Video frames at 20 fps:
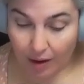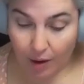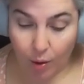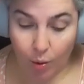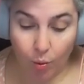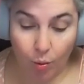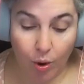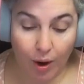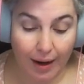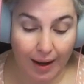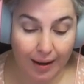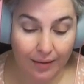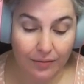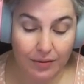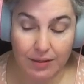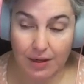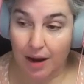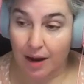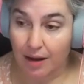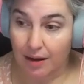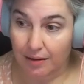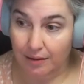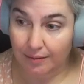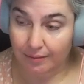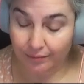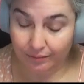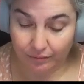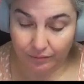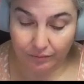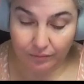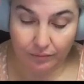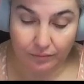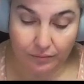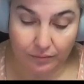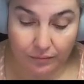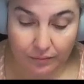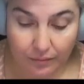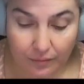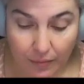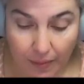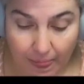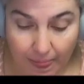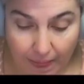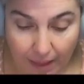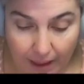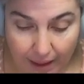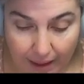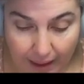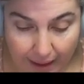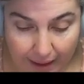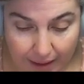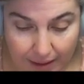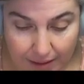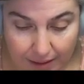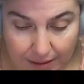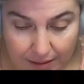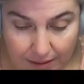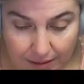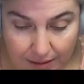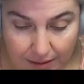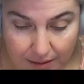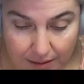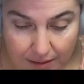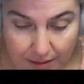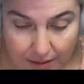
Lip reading: What I've done is,